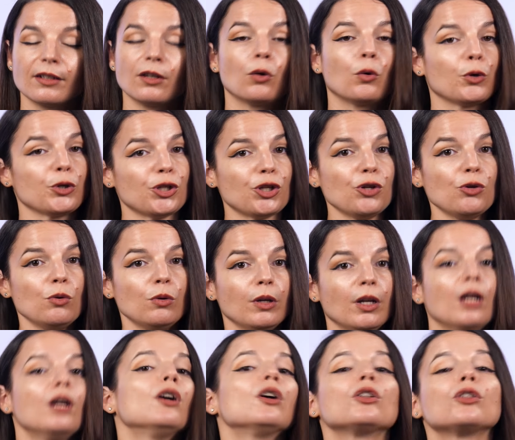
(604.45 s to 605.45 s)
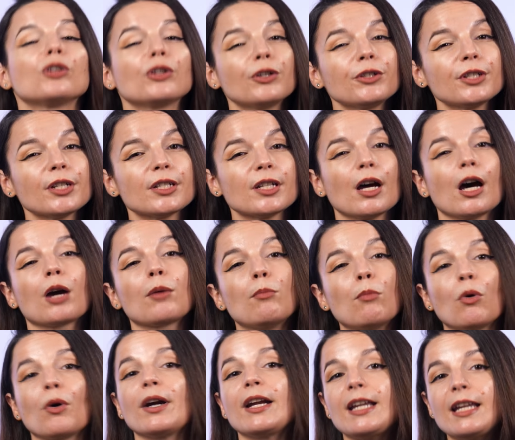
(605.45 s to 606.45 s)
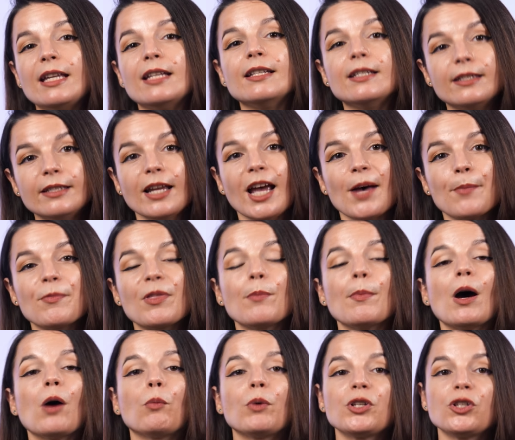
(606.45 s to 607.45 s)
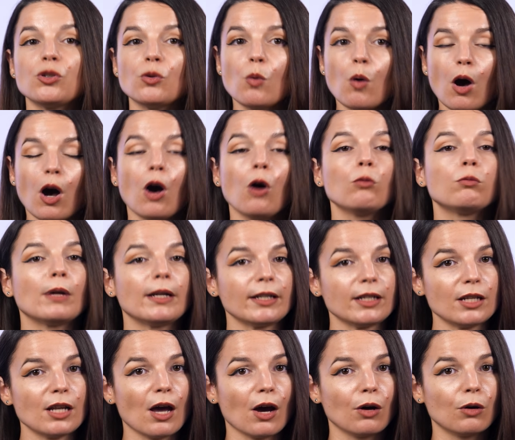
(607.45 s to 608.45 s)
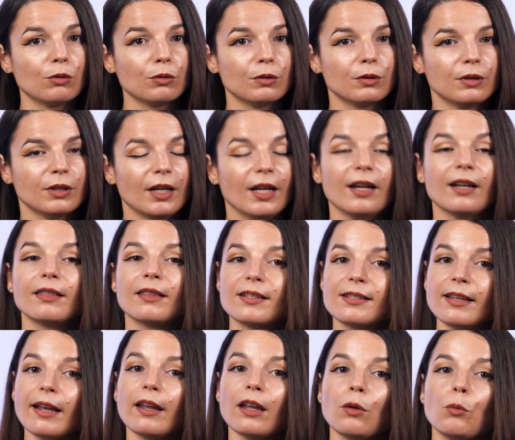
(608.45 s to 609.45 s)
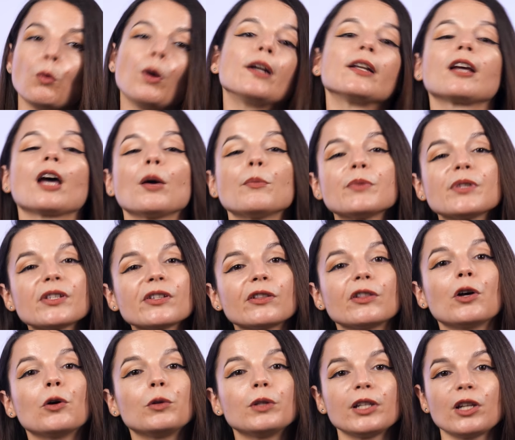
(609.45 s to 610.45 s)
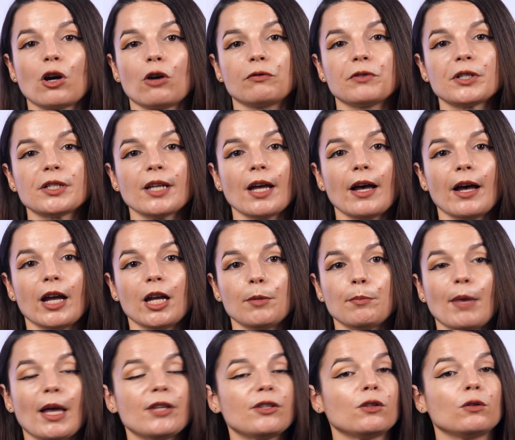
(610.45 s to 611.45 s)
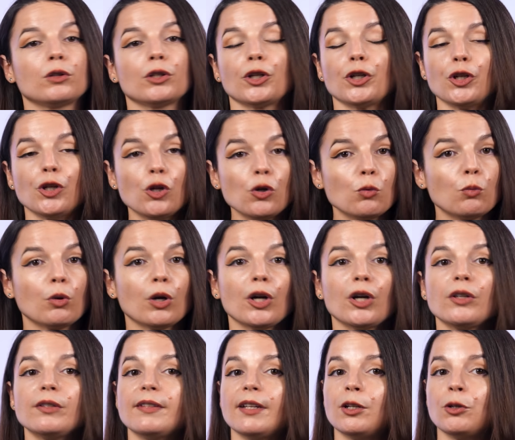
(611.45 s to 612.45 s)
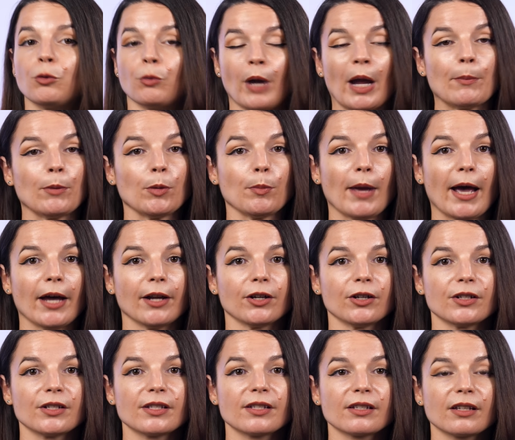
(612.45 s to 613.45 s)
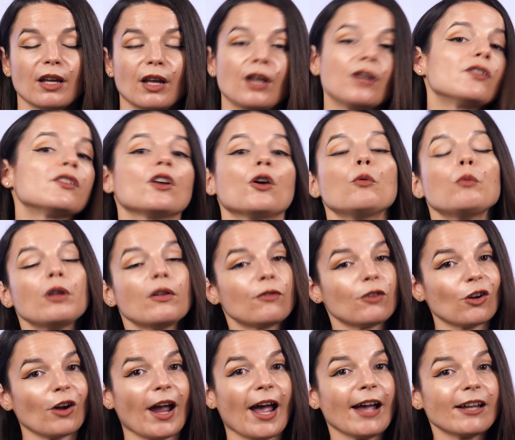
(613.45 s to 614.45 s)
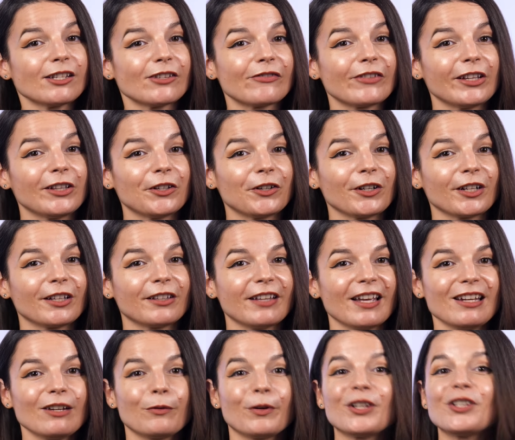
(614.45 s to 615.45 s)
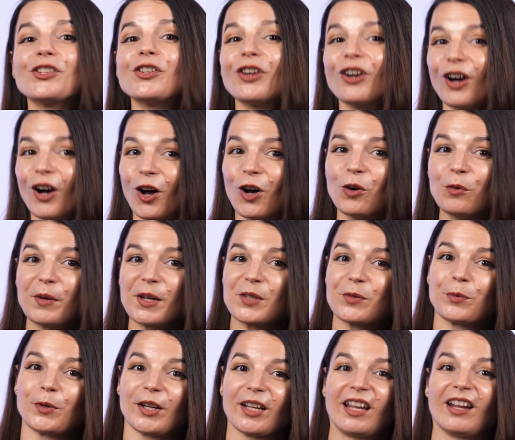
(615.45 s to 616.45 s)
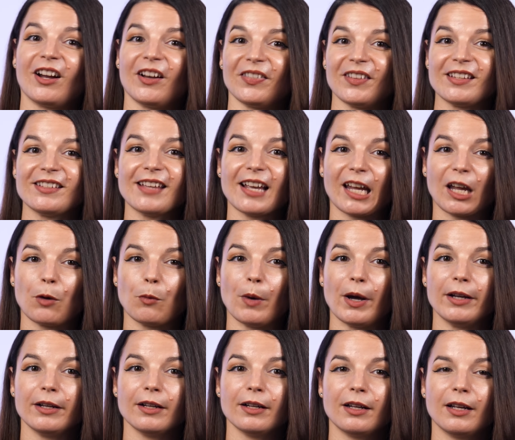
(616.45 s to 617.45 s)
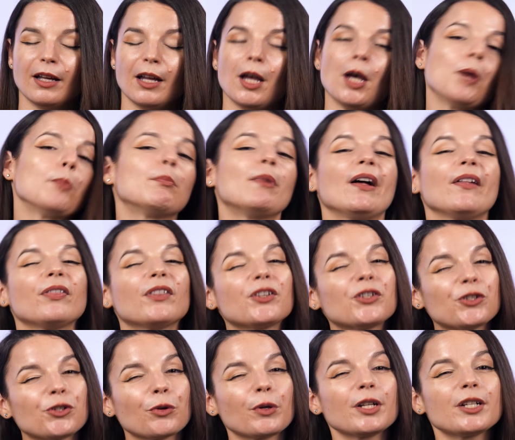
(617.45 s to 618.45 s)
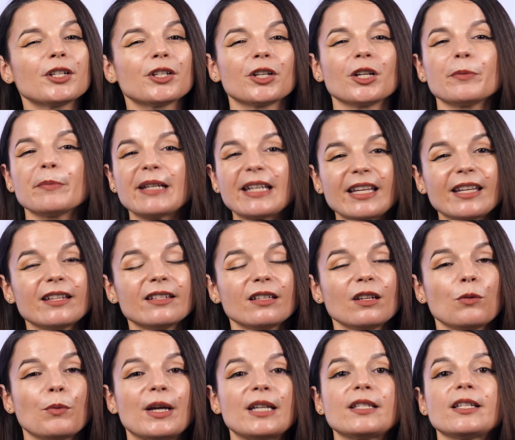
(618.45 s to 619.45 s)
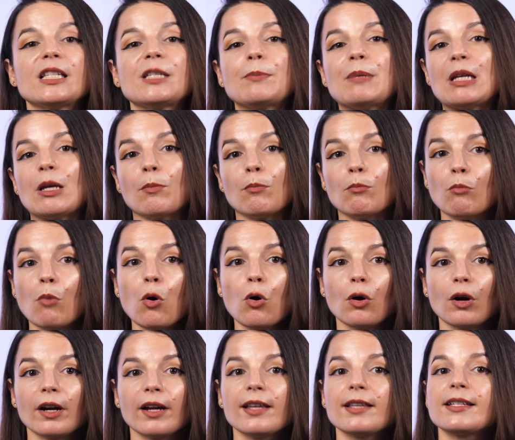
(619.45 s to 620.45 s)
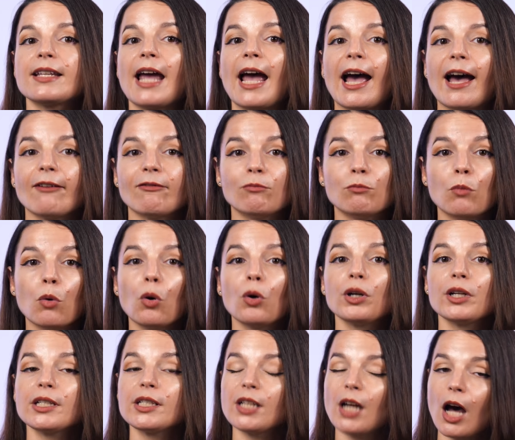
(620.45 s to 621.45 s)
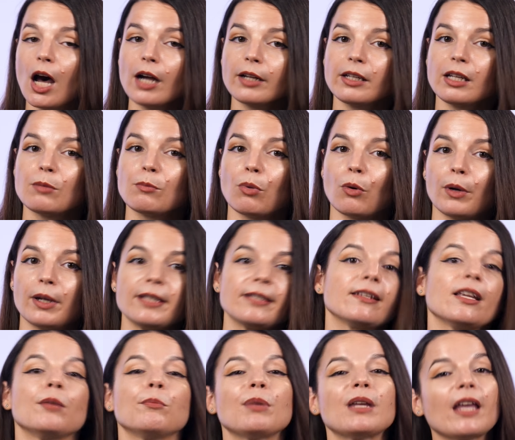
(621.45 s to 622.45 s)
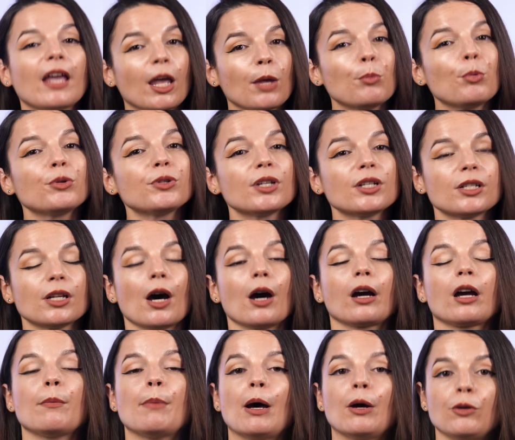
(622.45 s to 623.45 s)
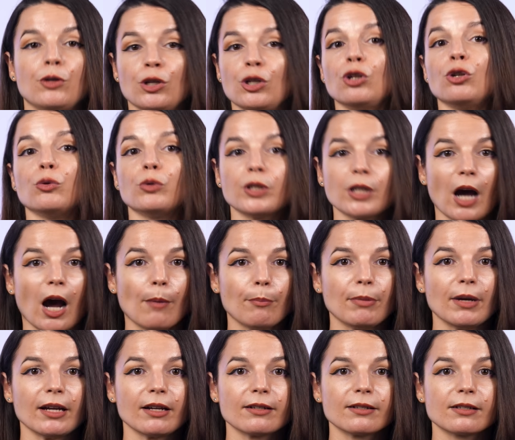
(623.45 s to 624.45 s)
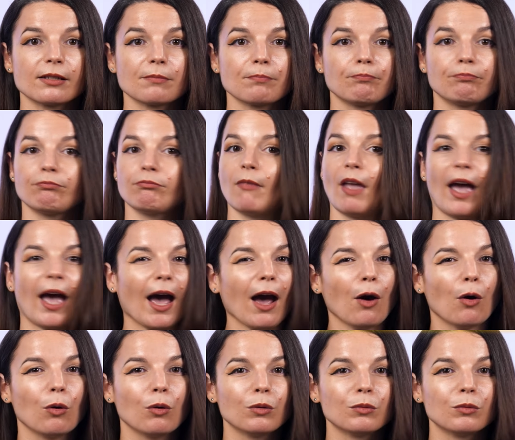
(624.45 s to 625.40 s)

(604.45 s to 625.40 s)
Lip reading: Or two, learn to talk more in depth about what you already know. The second one comes slowly over time as you learn new words and grammar patterns. So if you're actively learning a language, you're always working on the second one. But the short-term, easy way to speak more is to have more talking points and be able to talk about new topics. How?